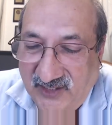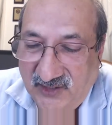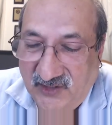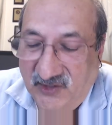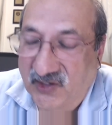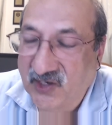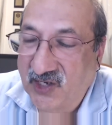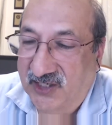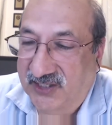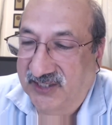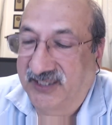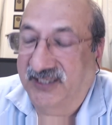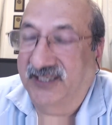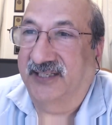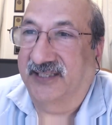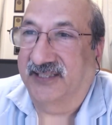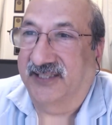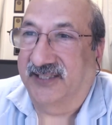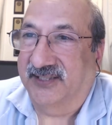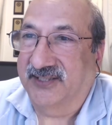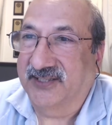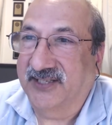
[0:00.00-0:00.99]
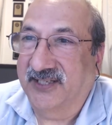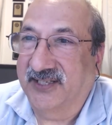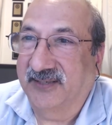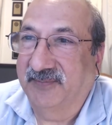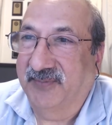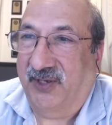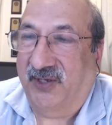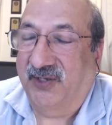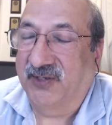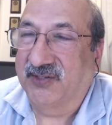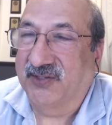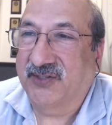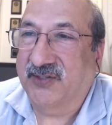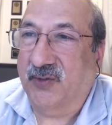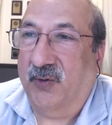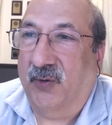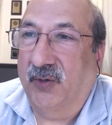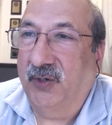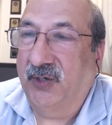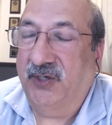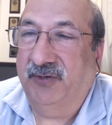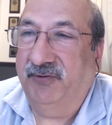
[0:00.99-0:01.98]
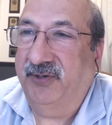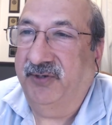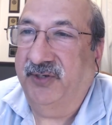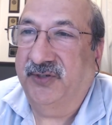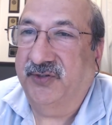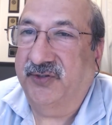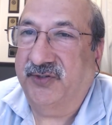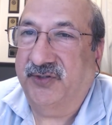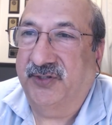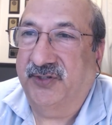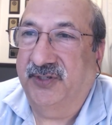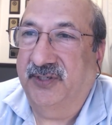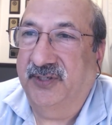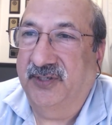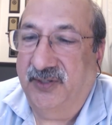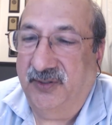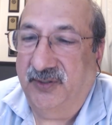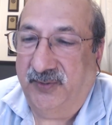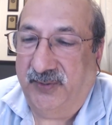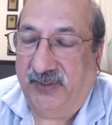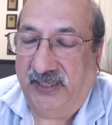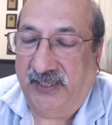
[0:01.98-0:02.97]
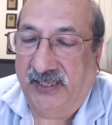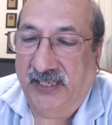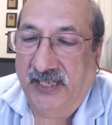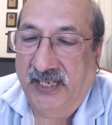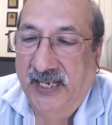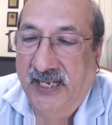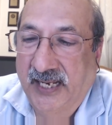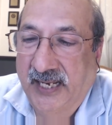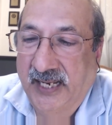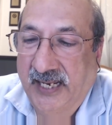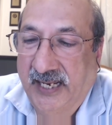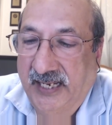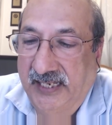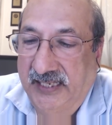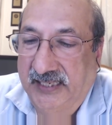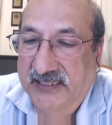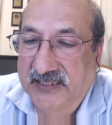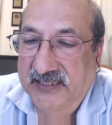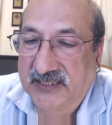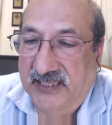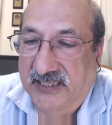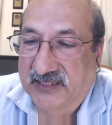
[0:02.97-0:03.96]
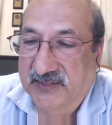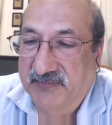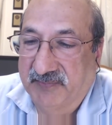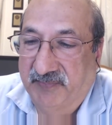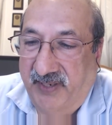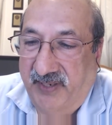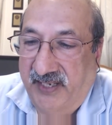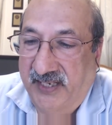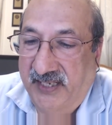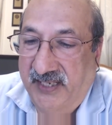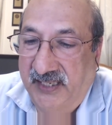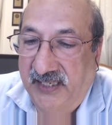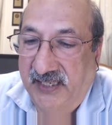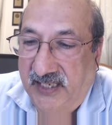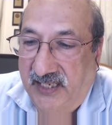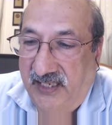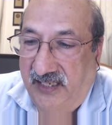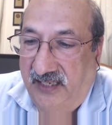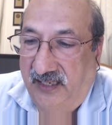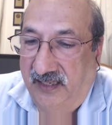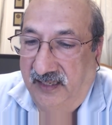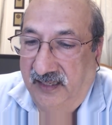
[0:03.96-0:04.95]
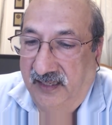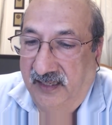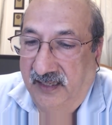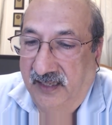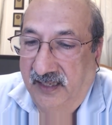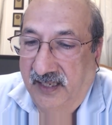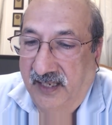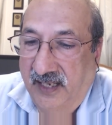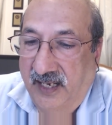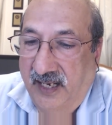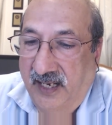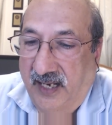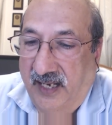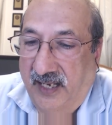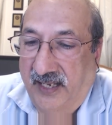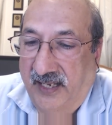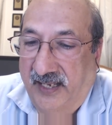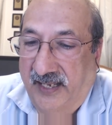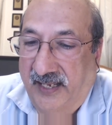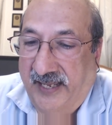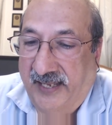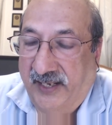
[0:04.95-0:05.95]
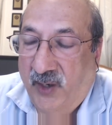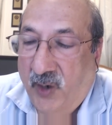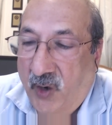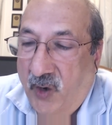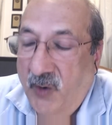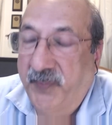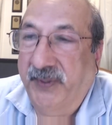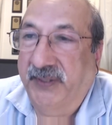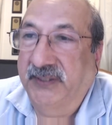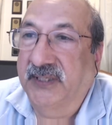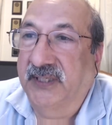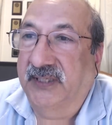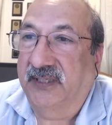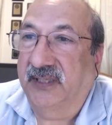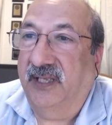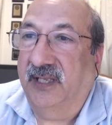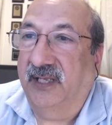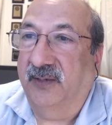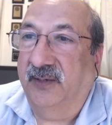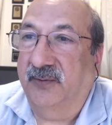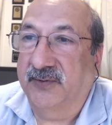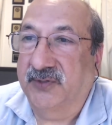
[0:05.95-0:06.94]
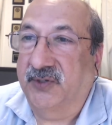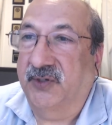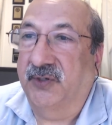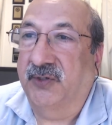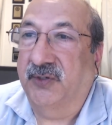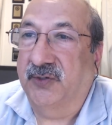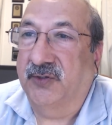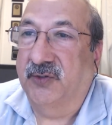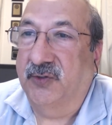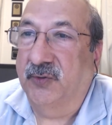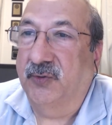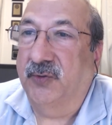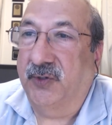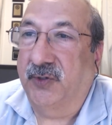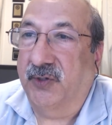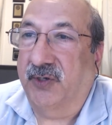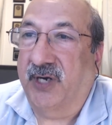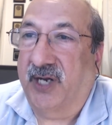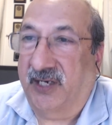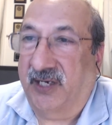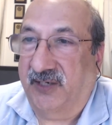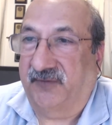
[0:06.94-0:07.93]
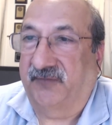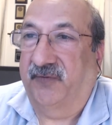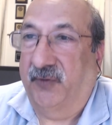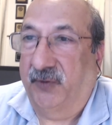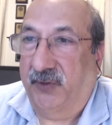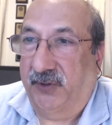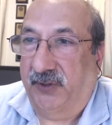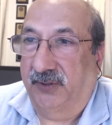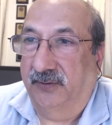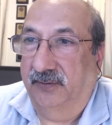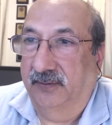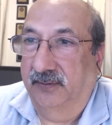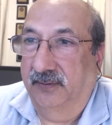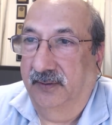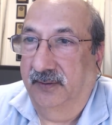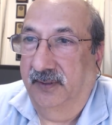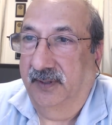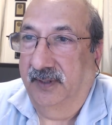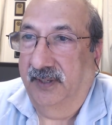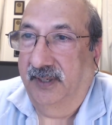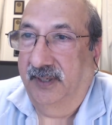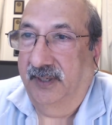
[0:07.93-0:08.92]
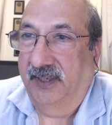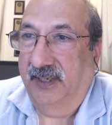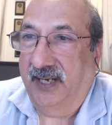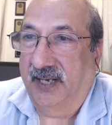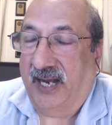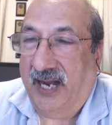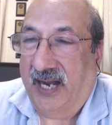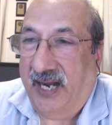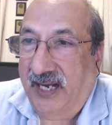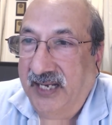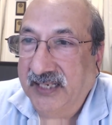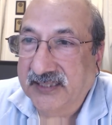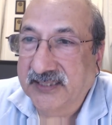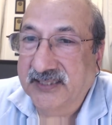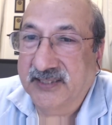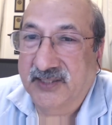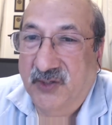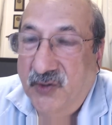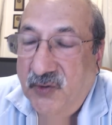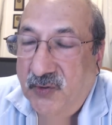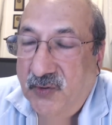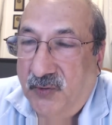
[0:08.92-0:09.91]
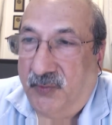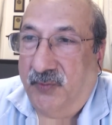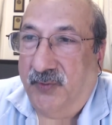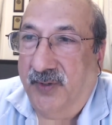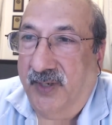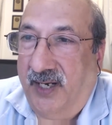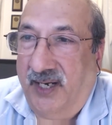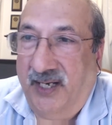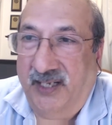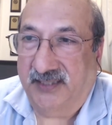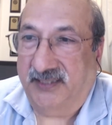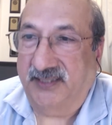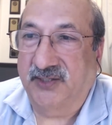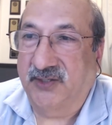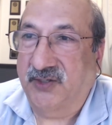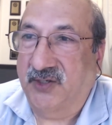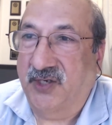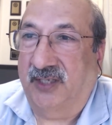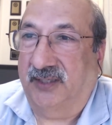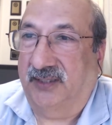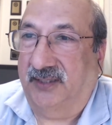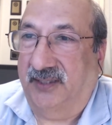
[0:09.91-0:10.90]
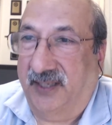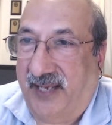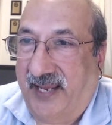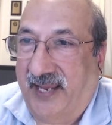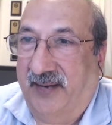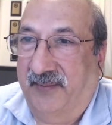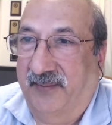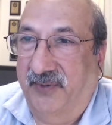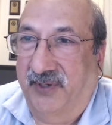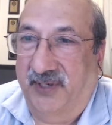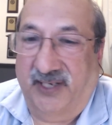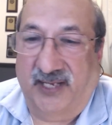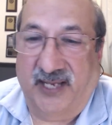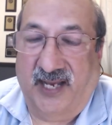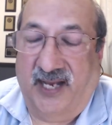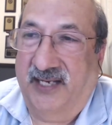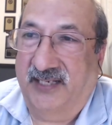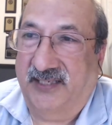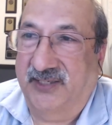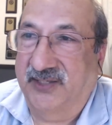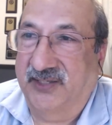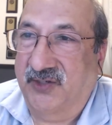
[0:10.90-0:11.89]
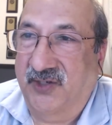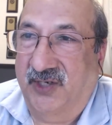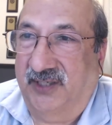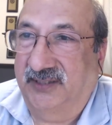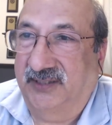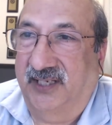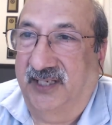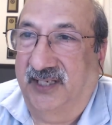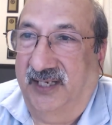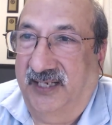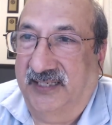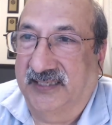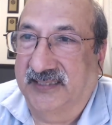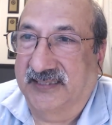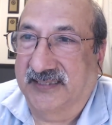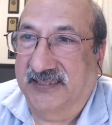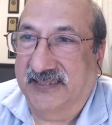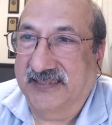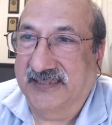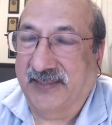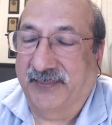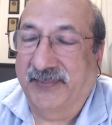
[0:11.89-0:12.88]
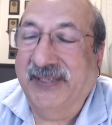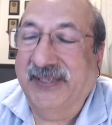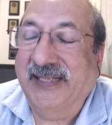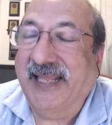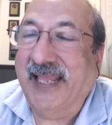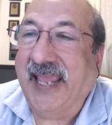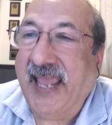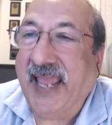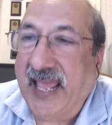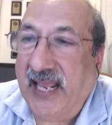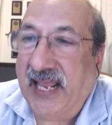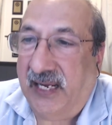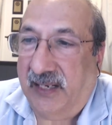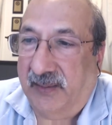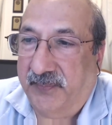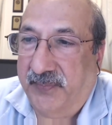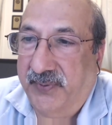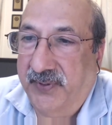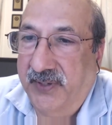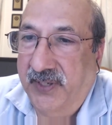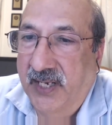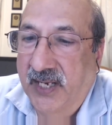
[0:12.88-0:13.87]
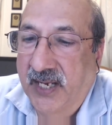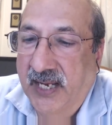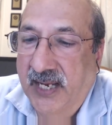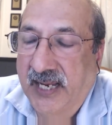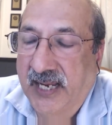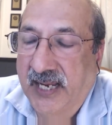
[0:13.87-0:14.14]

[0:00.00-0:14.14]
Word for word: Then you're not an artist because all you're interested in doing is is buying gear uh, and hoping that the gear is going to do your art for you. Mm-hmm. Art is you. Art is not the camera. Art is not the lenses. I mean, they help.